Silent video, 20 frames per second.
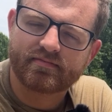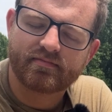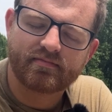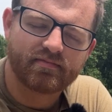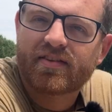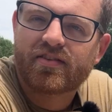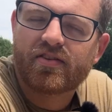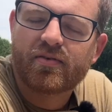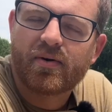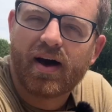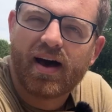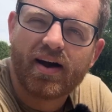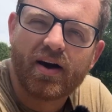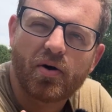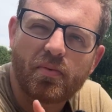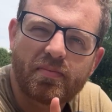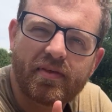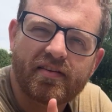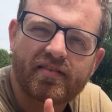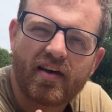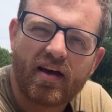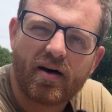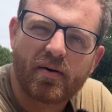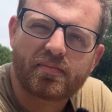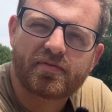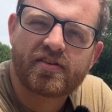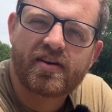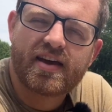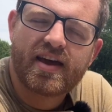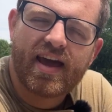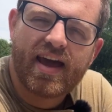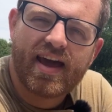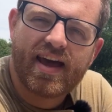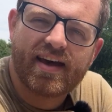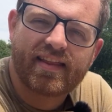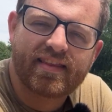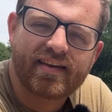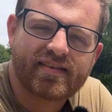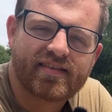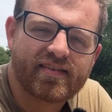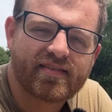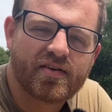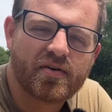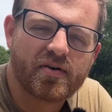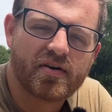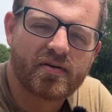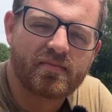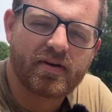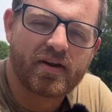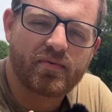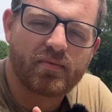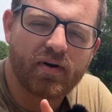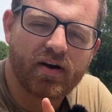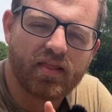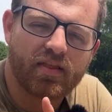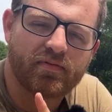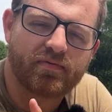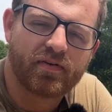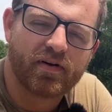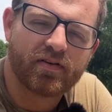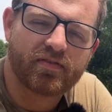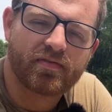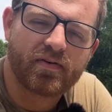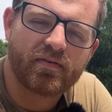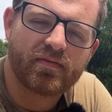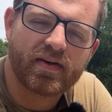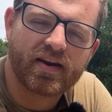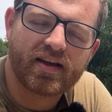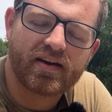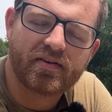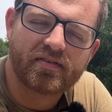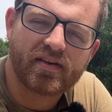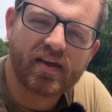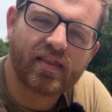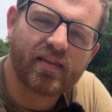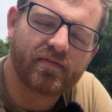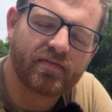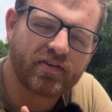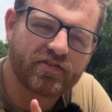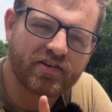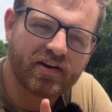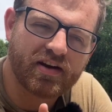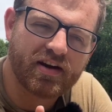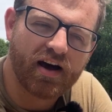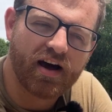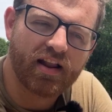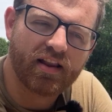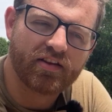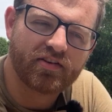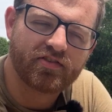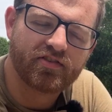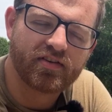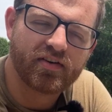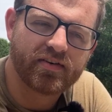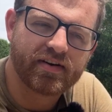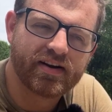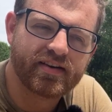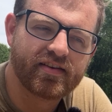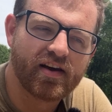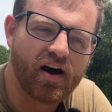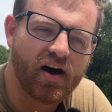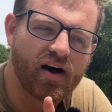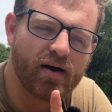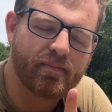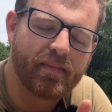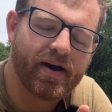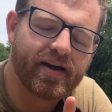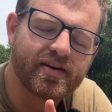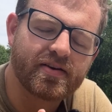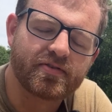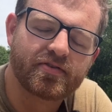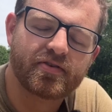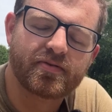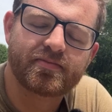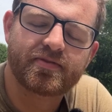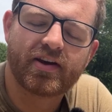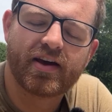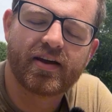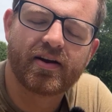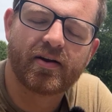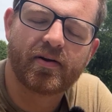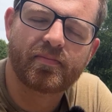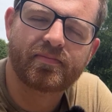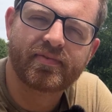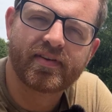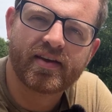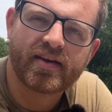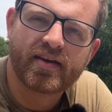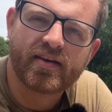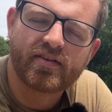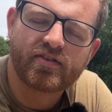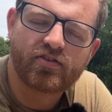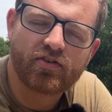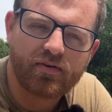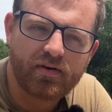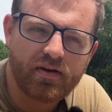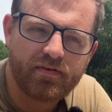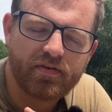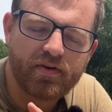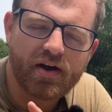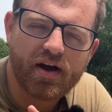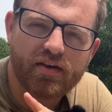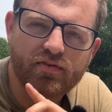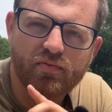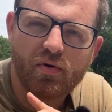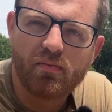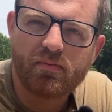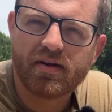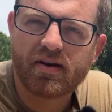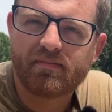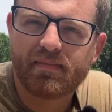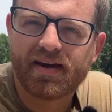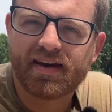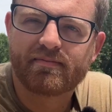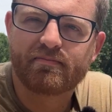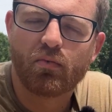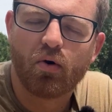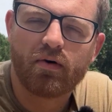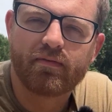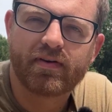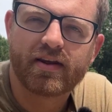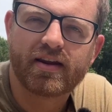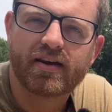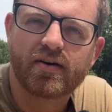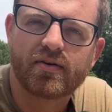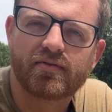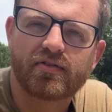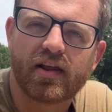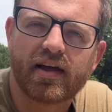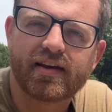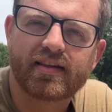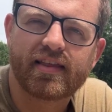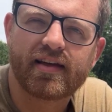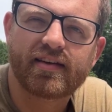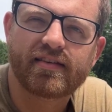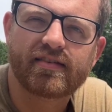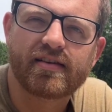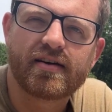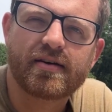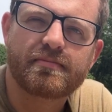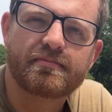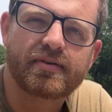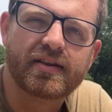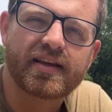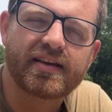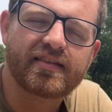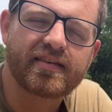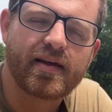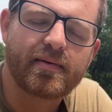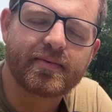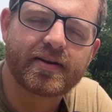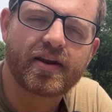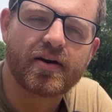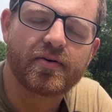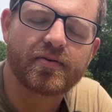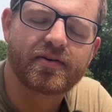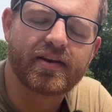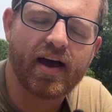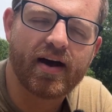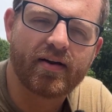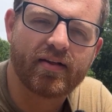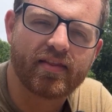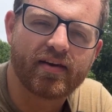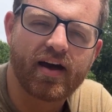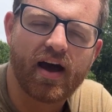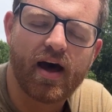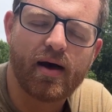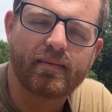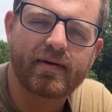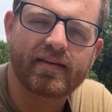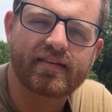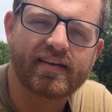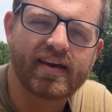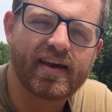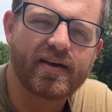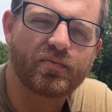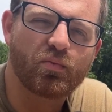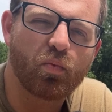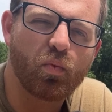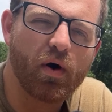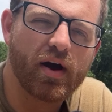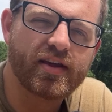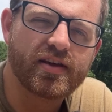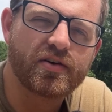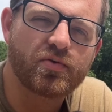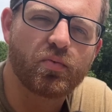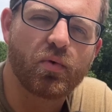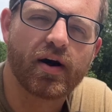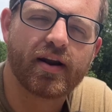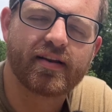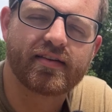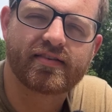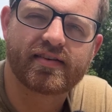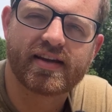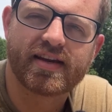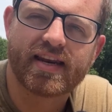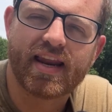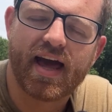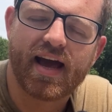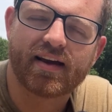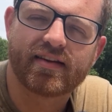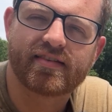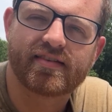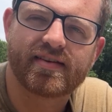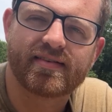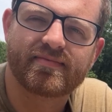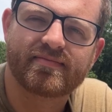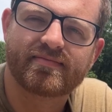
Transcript: So I hope this helps, and this is going to be one of the first few videos in the Fishing College series on my YouTube channel. So if you guys want me to make more videos like this, please let me know down in the comments and what you want to see next.